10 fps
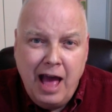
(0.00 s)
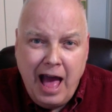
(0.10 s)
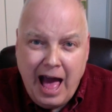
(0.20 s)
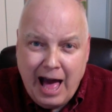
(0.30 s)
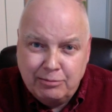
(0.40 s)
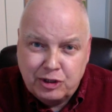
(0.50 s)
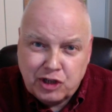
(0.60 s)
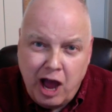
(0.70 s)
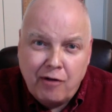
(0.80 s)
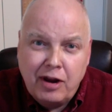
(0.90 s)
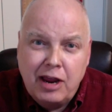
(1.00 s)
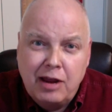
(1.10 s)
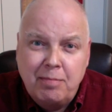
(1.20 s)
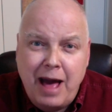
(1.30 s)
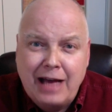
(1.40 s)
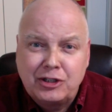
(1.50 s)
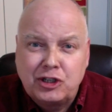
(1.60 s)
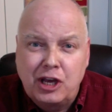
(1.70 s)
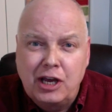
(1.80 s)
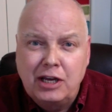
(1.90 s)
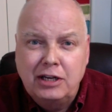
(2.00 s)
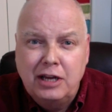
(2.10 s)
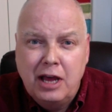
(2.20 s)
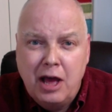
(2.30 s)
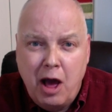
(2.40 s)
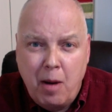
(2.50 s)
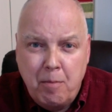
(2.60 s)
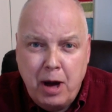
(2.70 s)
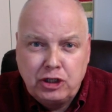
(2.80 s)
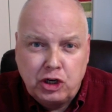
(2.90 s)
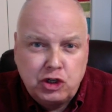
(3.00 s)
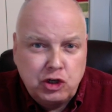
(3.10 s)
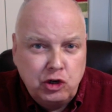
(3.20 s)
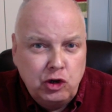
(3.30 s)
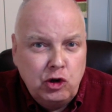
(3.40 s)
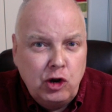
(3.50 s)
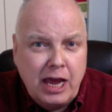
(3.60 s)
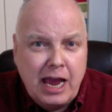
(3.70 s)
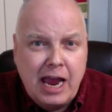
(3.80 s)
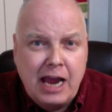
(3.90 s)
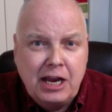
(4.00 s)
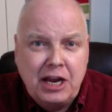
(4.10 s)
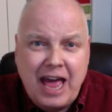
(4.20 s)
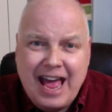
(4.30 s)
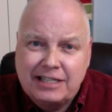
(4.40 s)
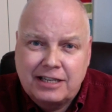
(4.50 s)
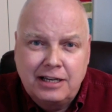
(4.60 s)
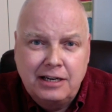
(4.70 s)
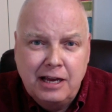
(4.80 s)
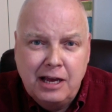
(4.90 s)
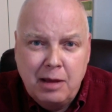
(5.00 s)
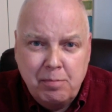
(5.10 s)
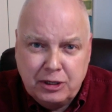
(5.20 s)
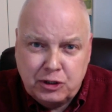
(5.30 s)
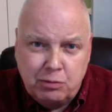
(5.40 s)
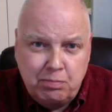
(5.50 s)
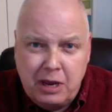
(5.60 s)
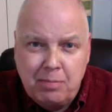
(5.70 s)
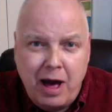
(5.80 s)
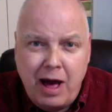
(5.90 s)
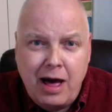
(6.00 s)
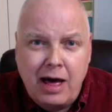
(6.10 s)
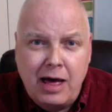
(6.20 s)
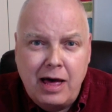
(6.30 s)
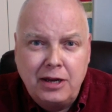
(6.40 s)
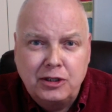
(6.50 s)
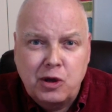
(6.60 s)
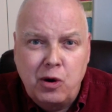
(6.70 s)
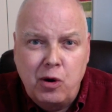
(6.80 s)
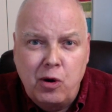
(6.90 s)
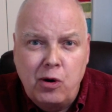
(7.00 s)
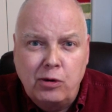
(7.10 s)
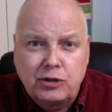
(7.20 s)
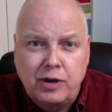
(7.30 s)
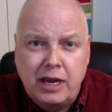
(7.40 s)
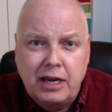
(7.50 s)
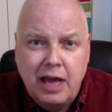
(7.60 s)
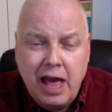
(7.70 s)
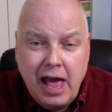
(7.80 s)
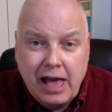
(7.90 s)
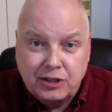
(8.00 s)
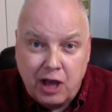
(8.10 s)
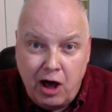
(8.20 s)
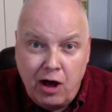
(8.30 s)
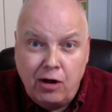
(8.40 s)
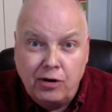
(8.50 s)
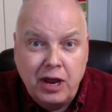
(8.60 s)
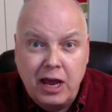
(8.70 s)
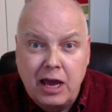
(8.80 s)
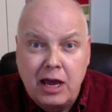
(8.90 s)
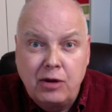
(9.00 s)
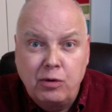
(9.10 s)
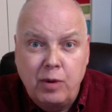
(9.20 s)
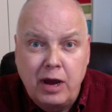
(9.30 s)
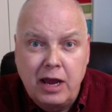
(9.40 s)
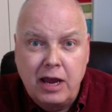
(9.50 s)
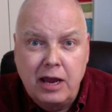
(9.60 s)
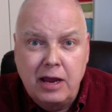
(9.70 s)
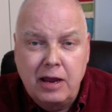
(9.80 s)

I'm sorry, my son, but you're too late in asking. Mr. Peabody's coal train has hauled it away.